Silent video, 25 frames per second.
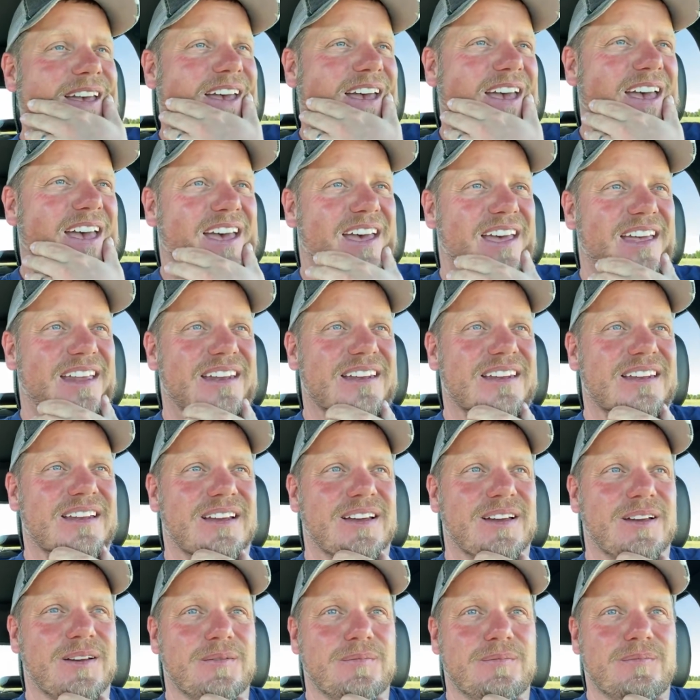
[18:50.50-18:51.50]
And
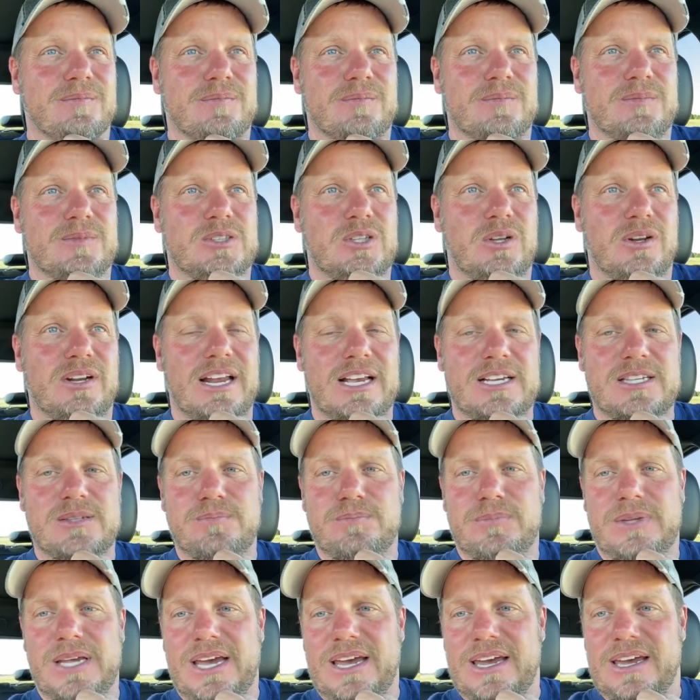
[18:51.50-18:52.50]
uh, so the next
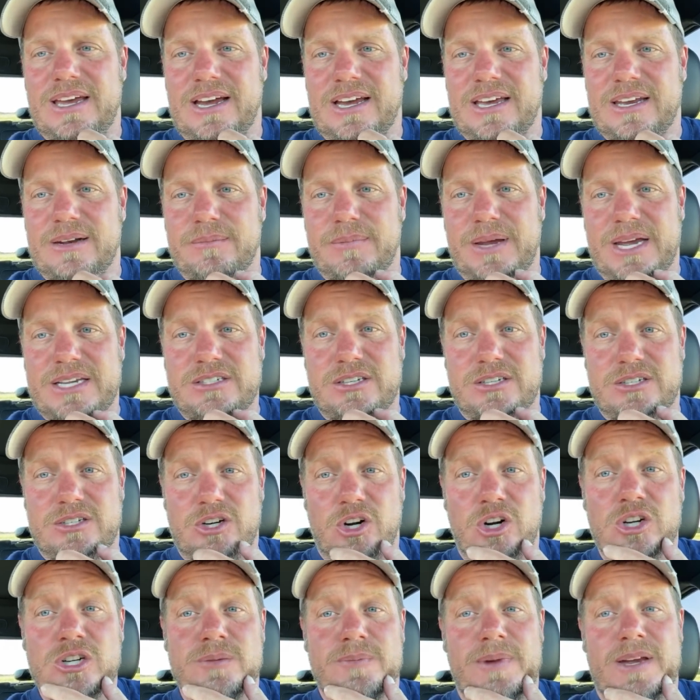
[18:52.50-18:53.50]
day I get a message,
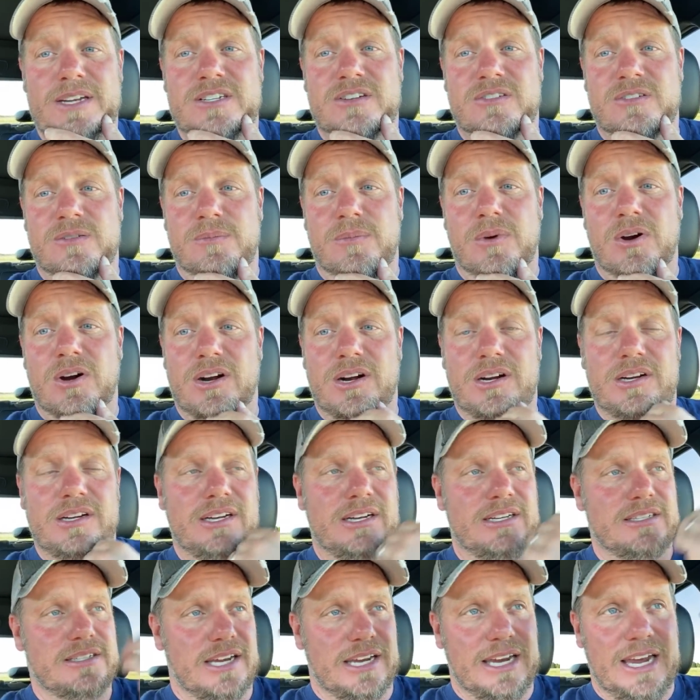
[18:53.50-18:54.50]
urgent message from Mark, and
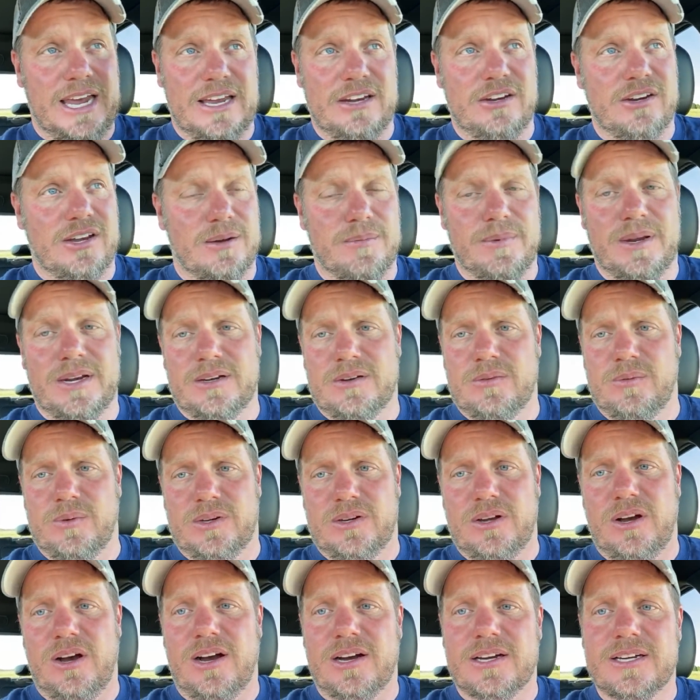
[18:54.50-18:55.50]
he's like, hey, you got a minute, can we
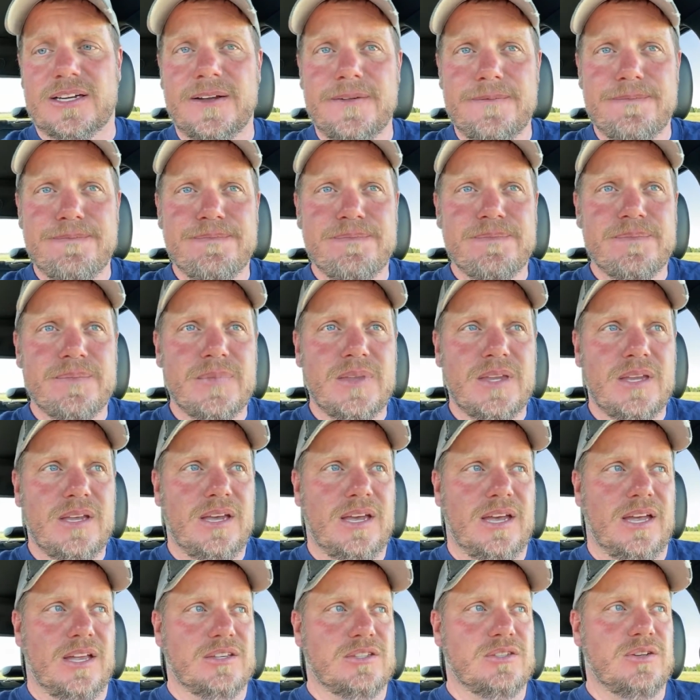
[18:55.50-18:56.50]
talk?
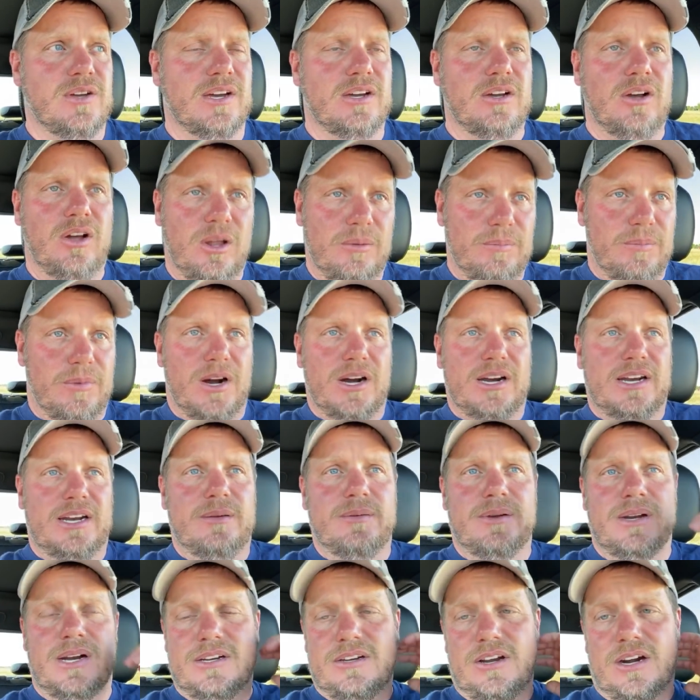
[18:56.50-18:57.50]
And so I called Mark and
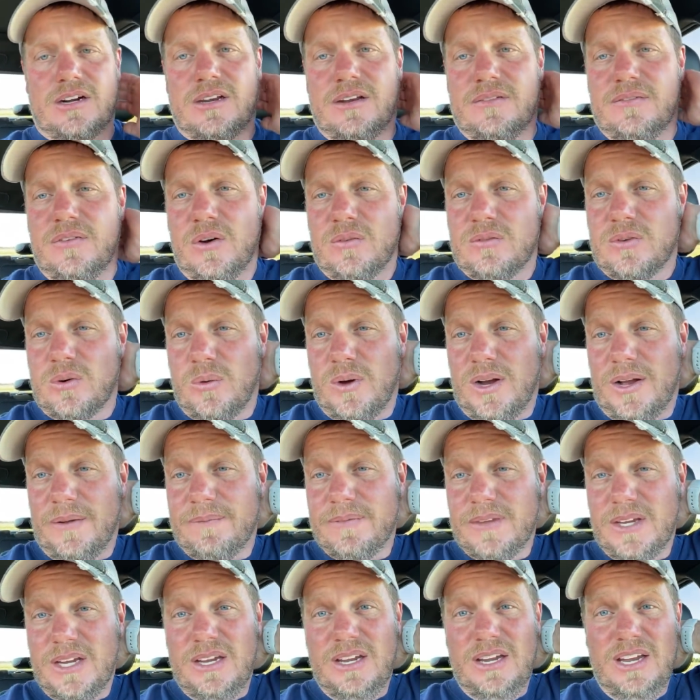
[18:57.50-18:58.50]
him and I talked on the phone for a while.
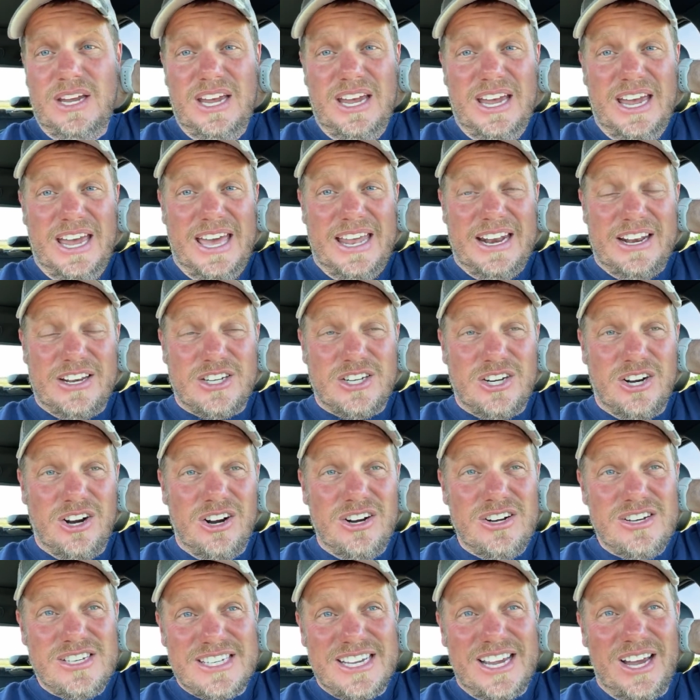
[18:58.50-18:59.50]
And it
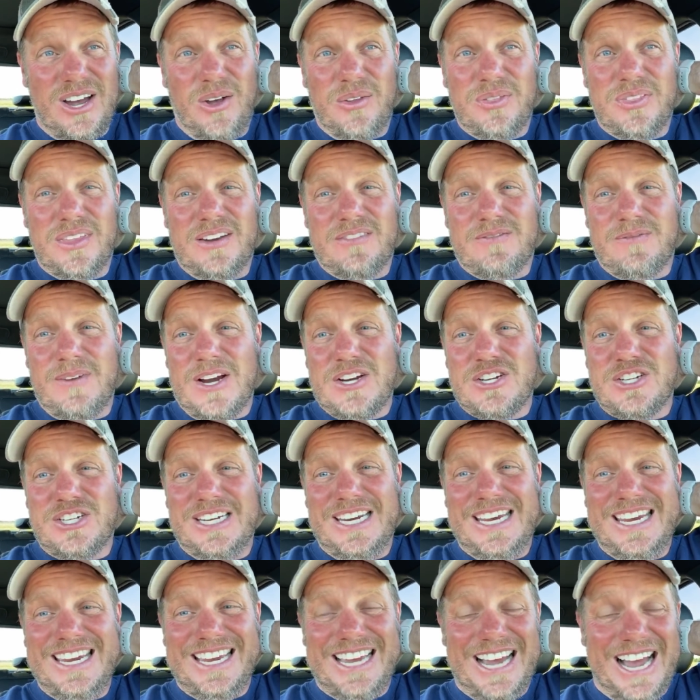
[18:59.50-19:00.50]
turns out the information
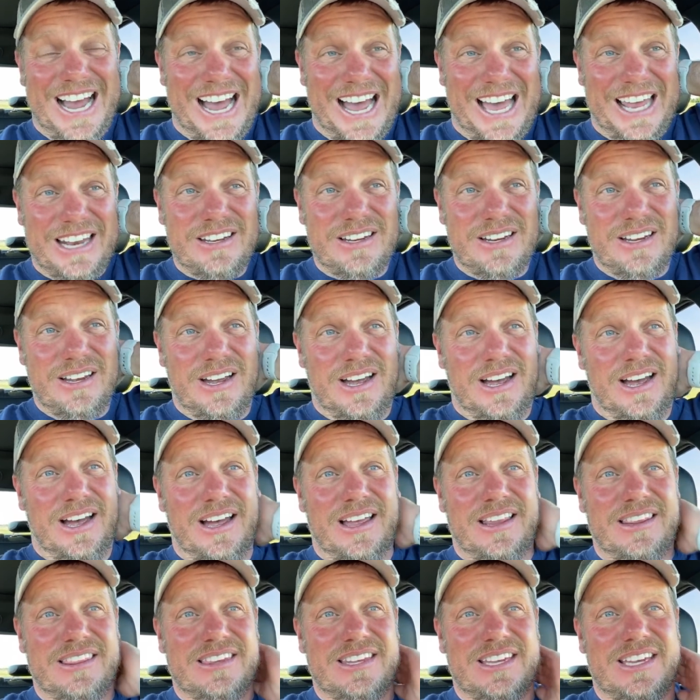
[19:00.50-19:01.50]
he got
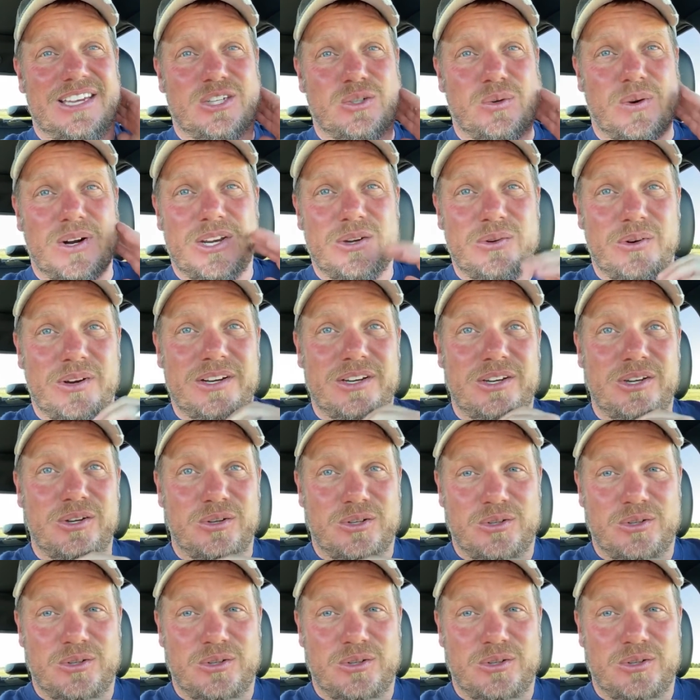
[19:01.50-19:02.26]
on the twenty twenty-two